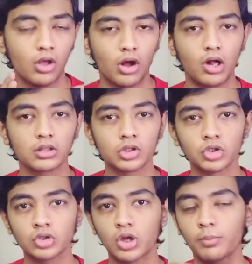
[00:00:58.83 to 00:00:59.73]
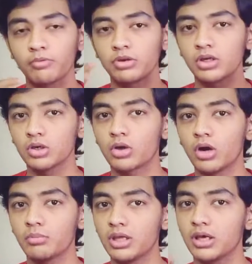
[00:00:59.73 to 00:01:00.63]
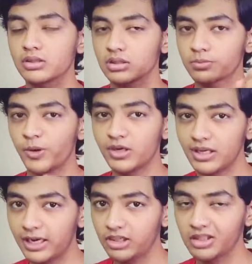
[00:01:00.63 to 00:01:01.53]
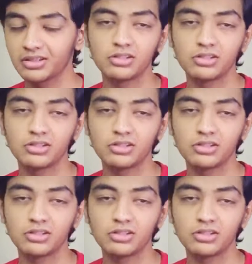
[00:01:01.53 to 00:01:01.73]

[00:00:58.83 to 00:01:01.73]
Also on the top of it, it's gonna be a 6.86